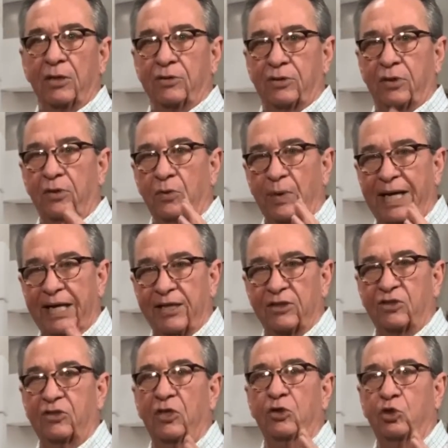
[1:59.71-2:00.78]
to
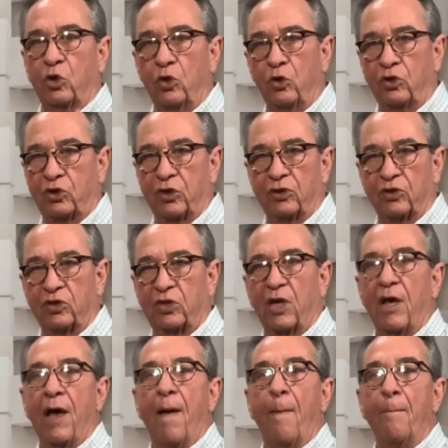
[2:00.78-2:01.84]
institutions
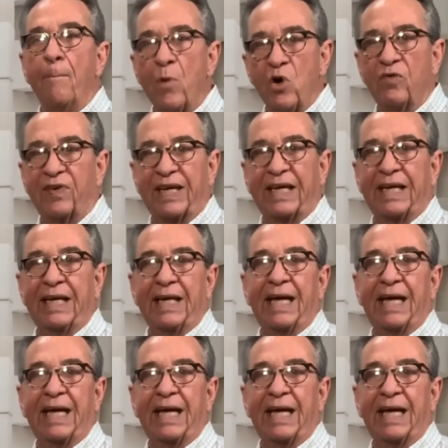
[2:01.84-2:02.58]
moving